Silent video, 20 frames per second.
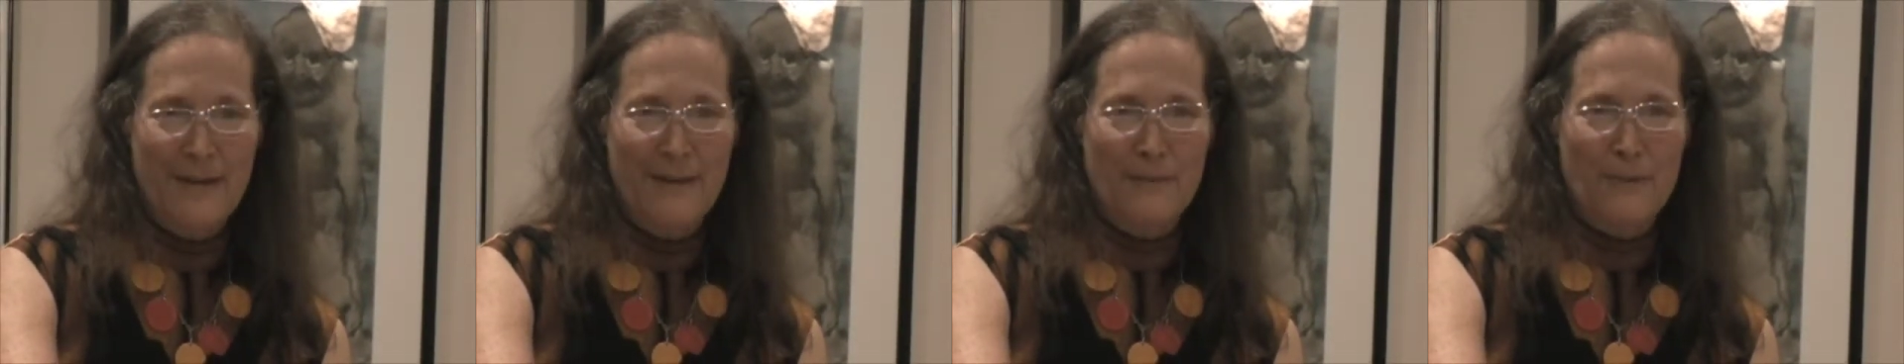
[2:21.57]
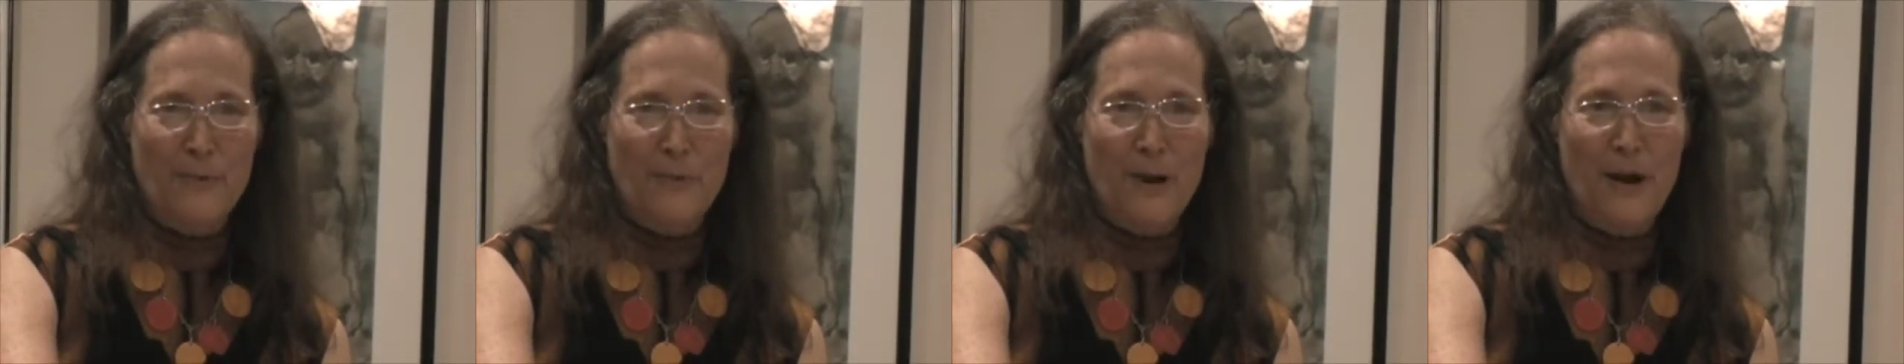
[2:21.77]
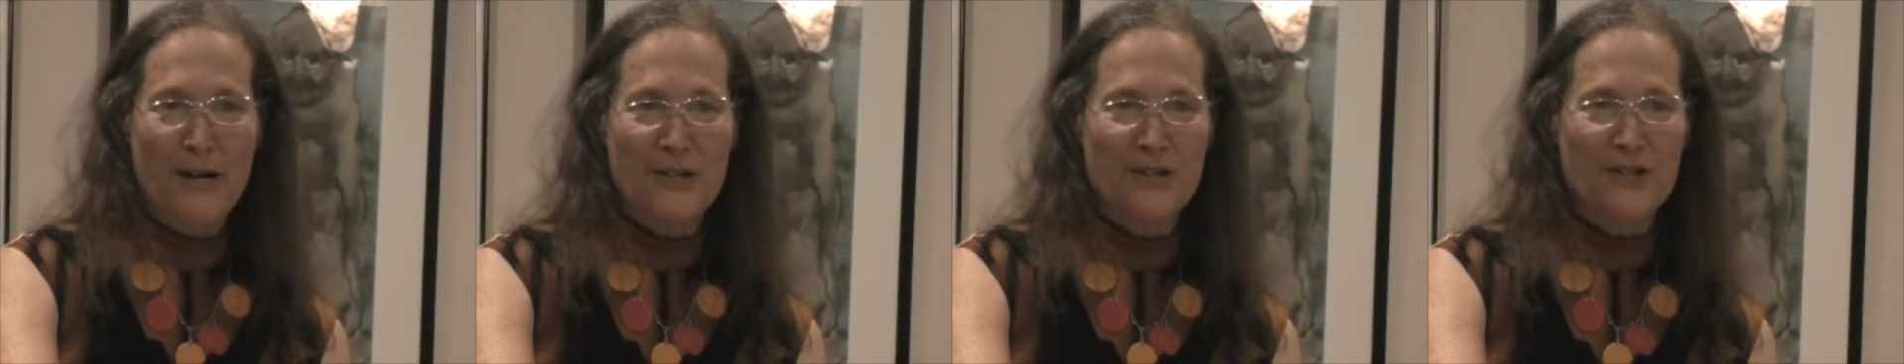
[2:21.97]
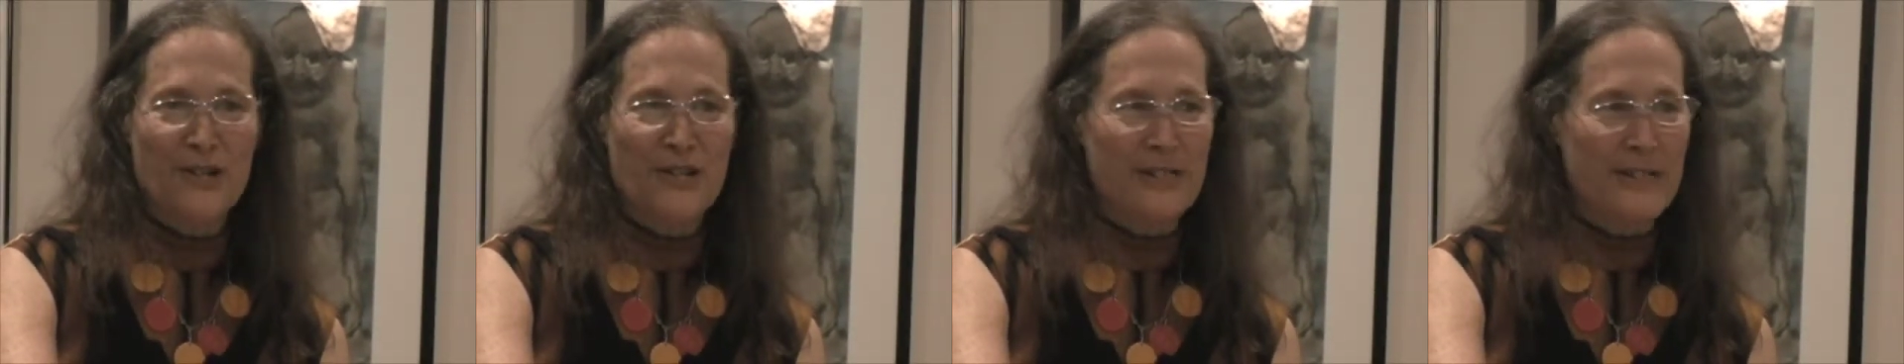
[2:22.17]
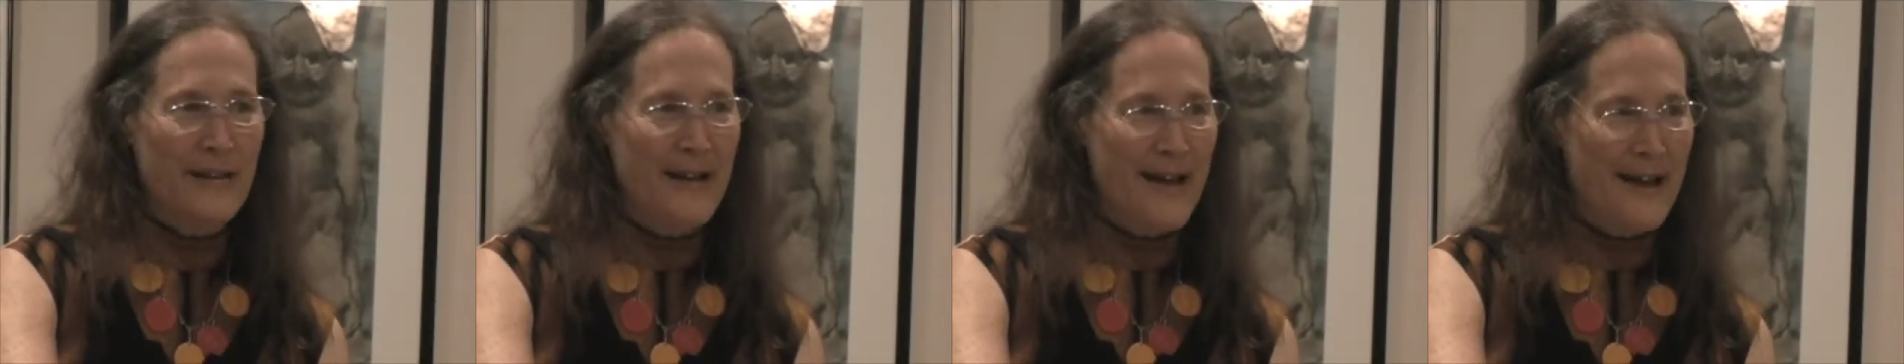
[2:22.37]
Mirage
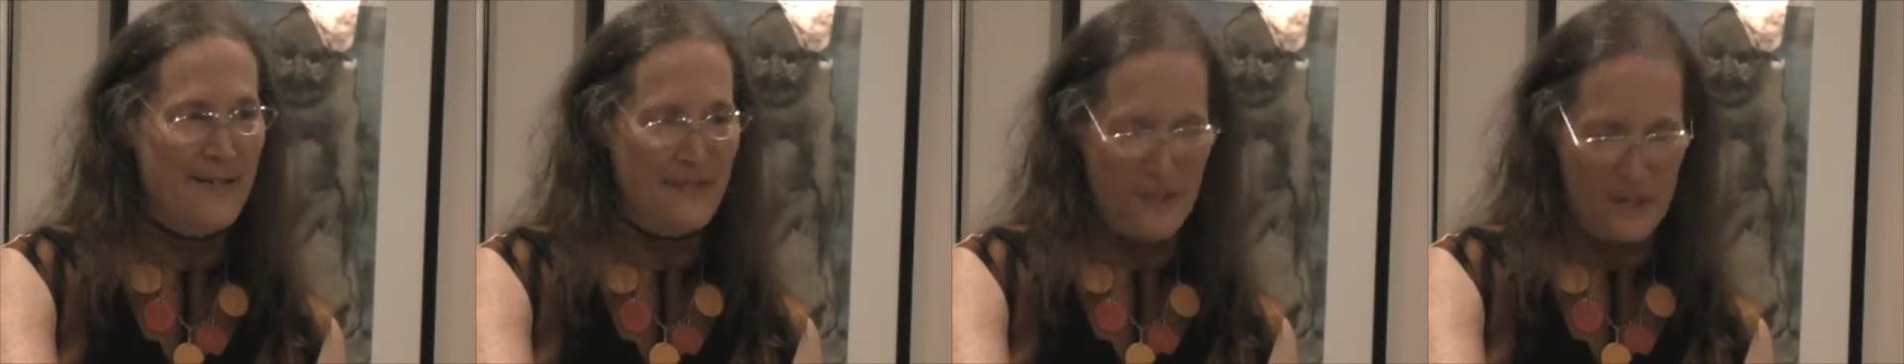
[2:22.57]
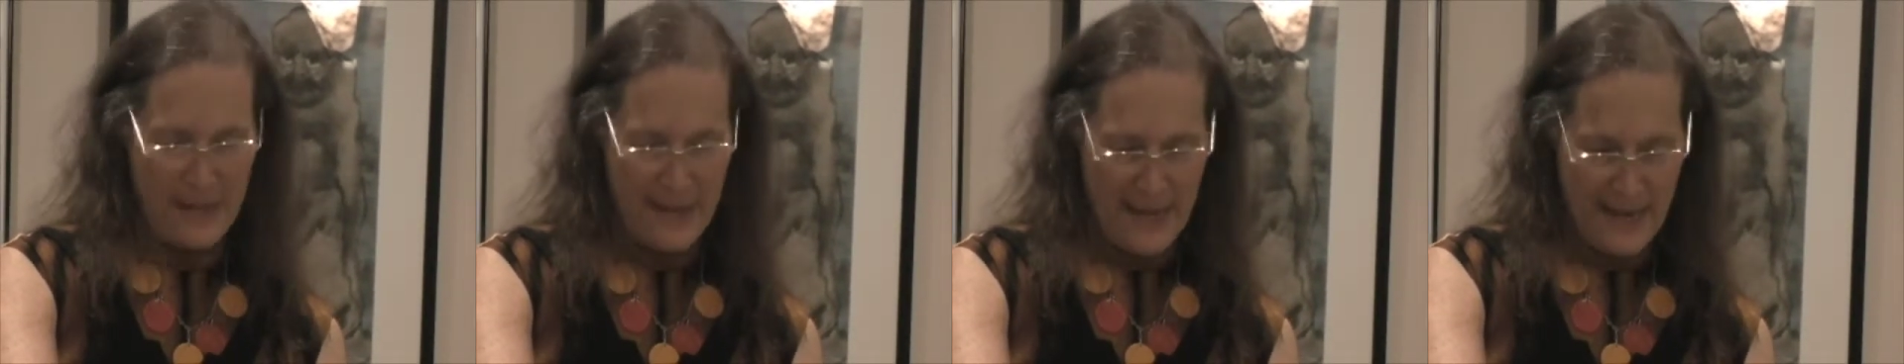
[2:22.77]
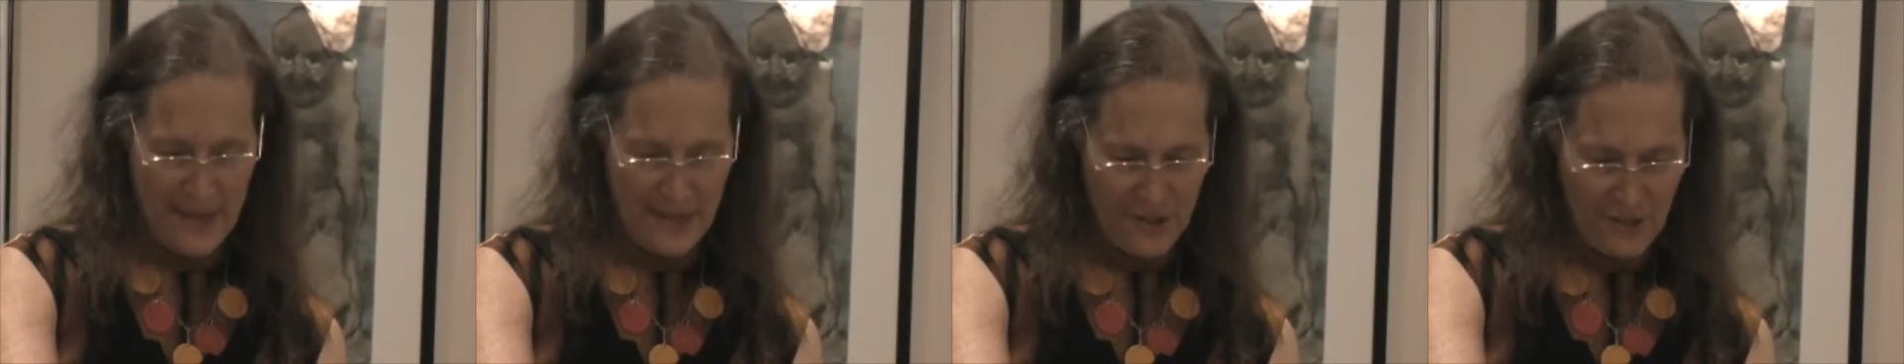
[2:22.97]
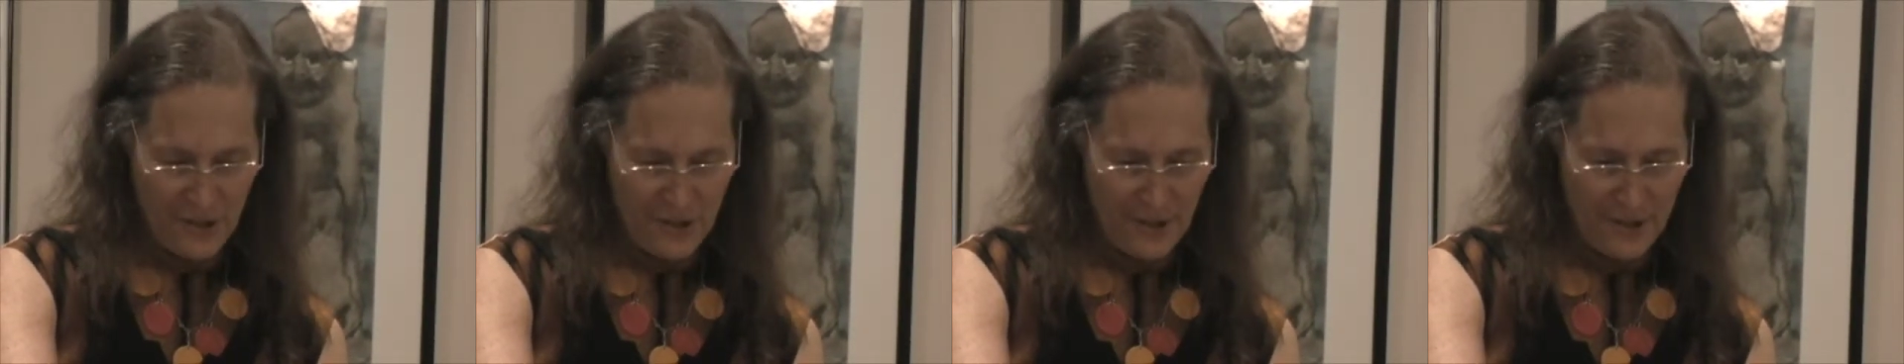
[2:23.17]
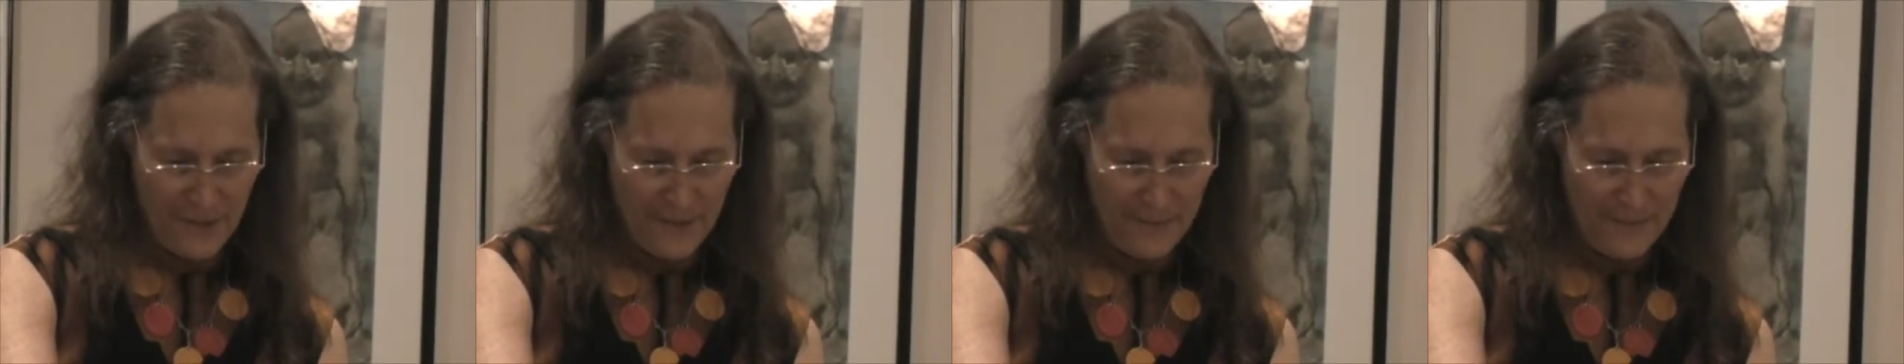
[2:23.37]
doesn't have to
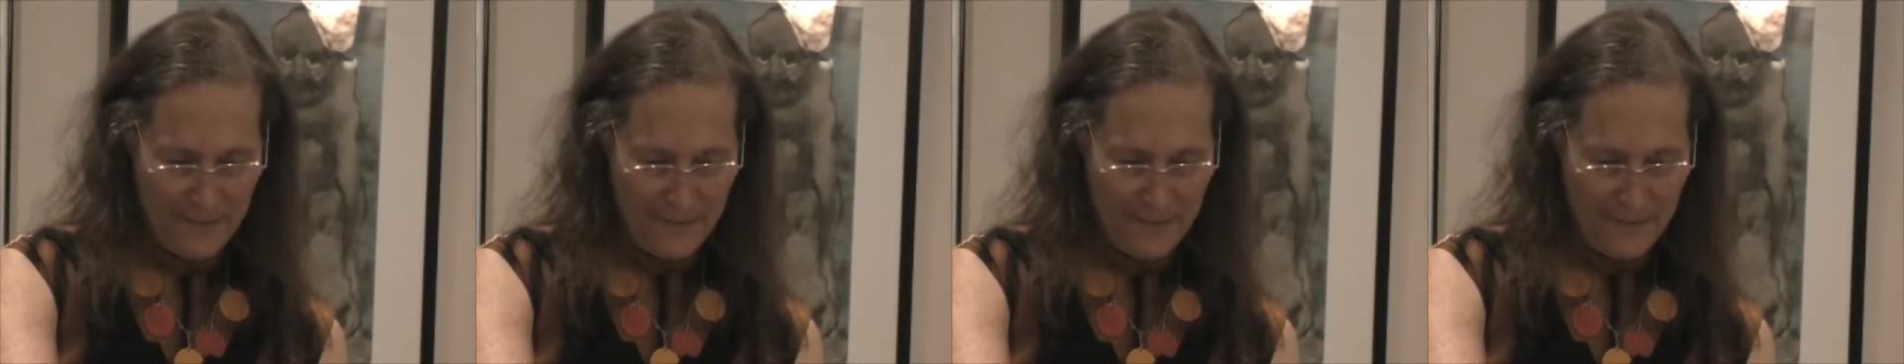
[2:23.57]
answer.